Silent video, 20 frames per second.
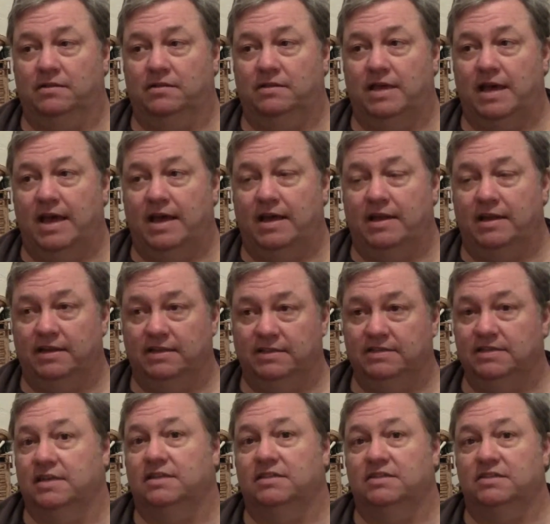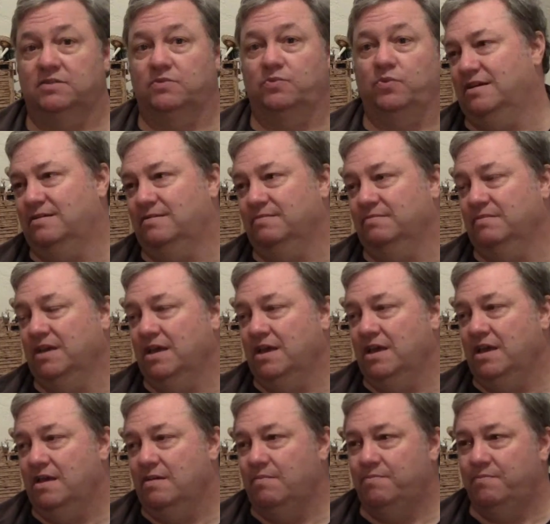that exists.
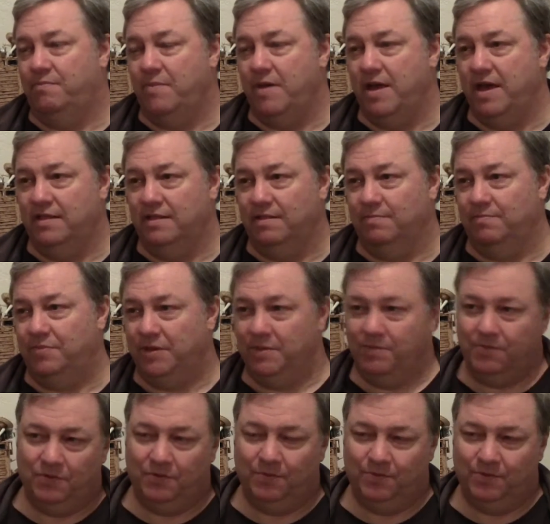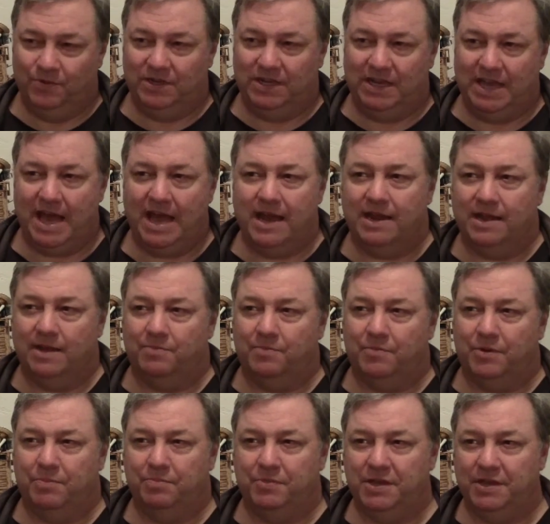And people would get it,
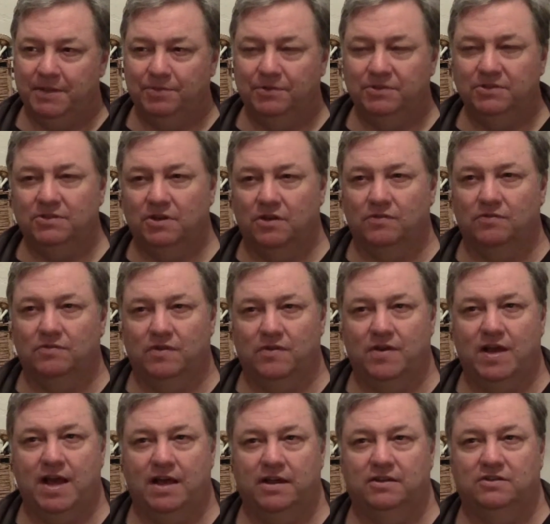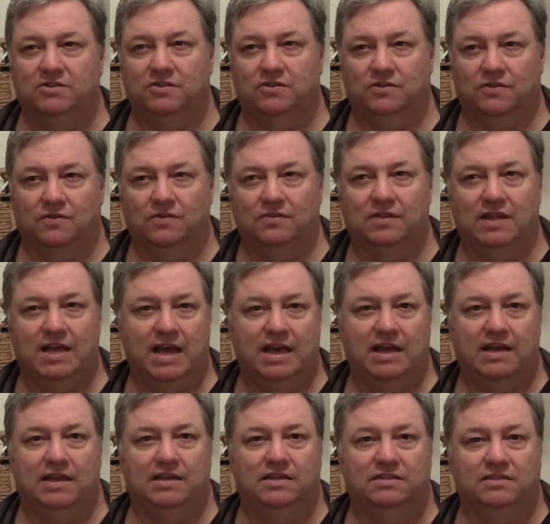but people don't know how to turn
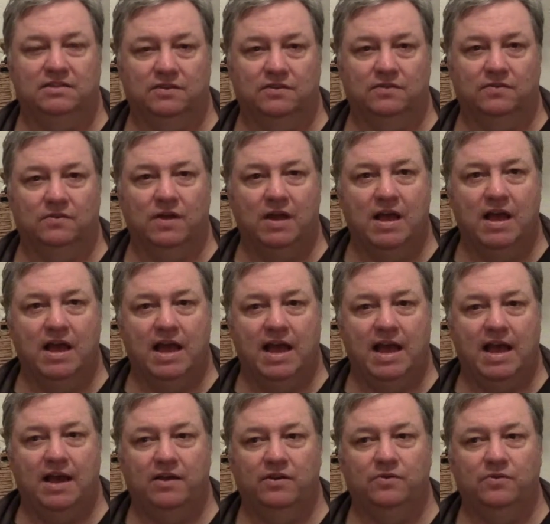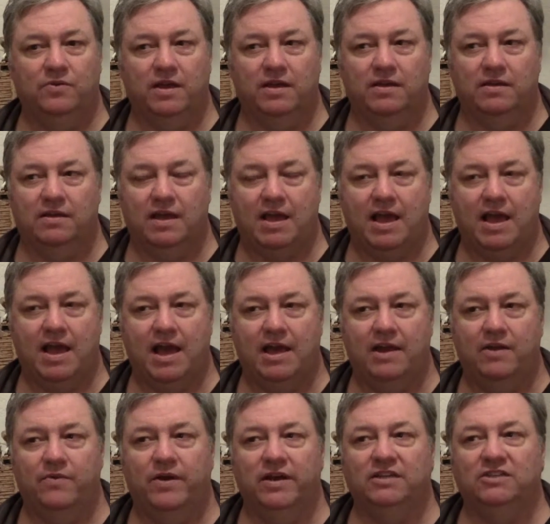that into how do
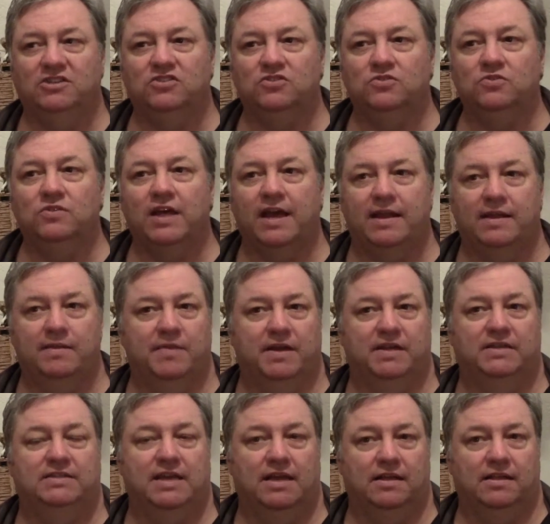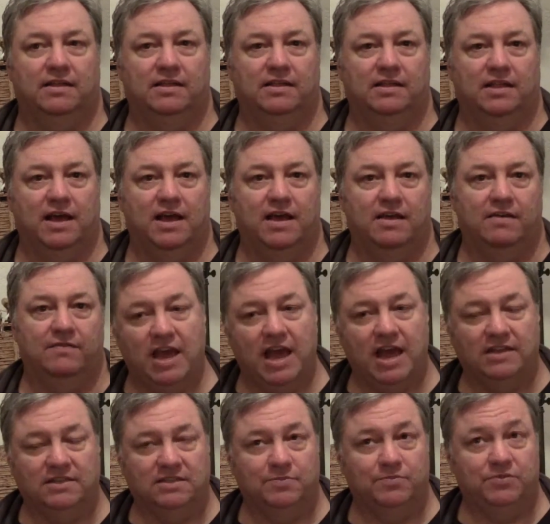I do that in my daily life. It
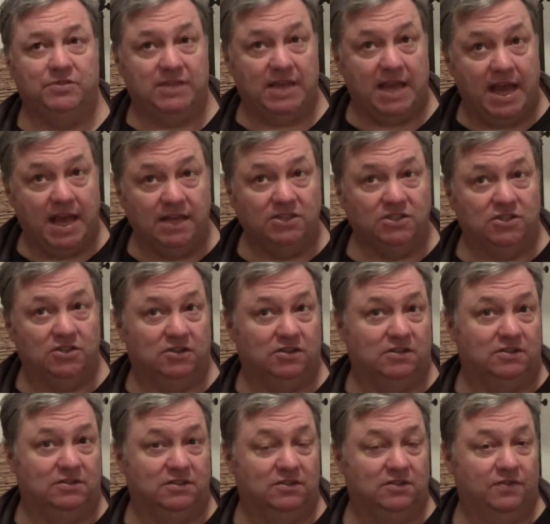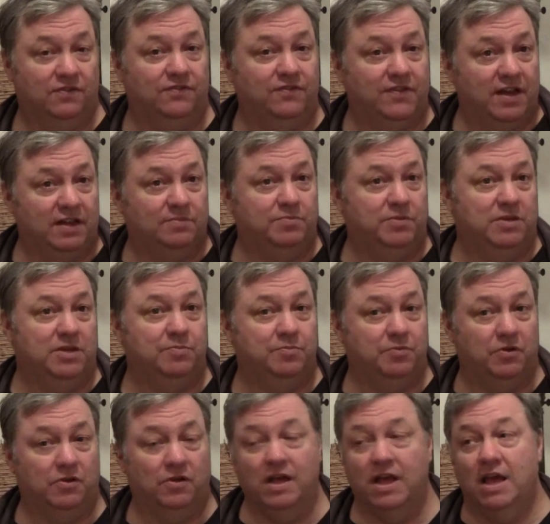has the potential to affect
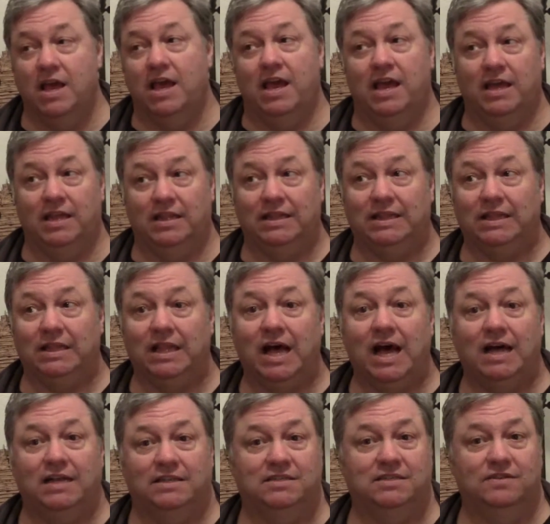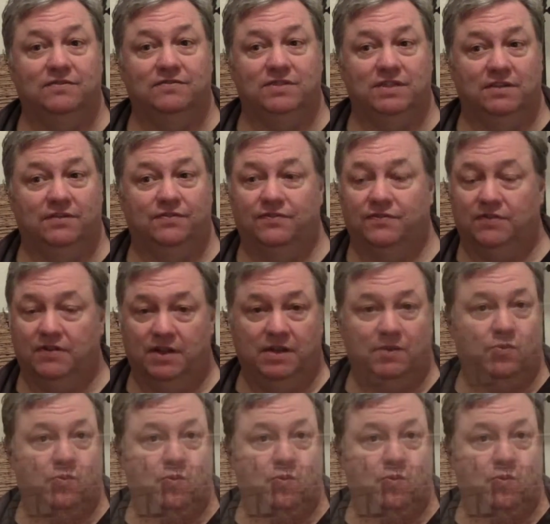people in lots of different